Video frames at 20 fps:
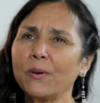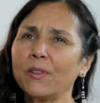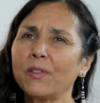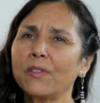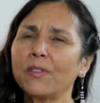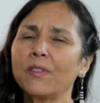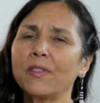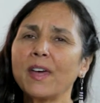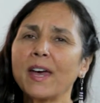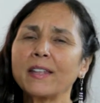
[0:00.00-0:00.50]

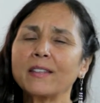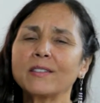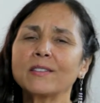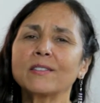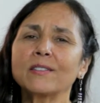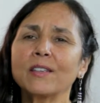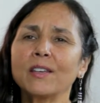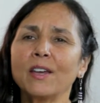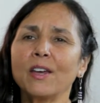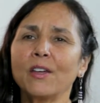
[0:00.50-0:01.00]

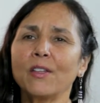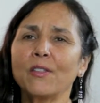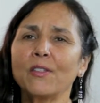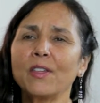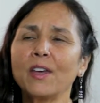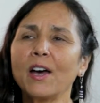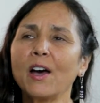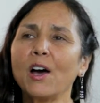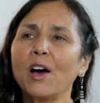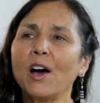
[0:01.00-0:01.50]
That's
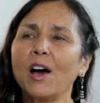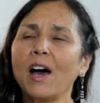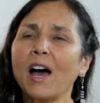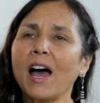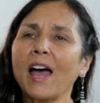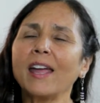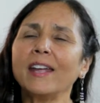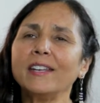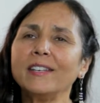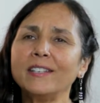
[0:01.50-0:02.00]
the
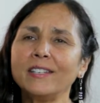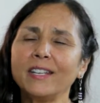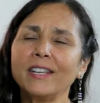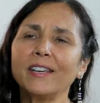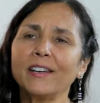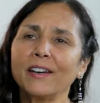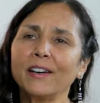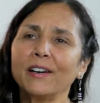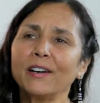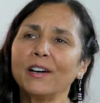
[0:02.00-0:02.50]

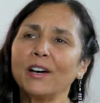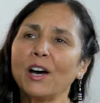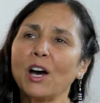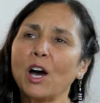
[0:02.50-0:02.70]
idea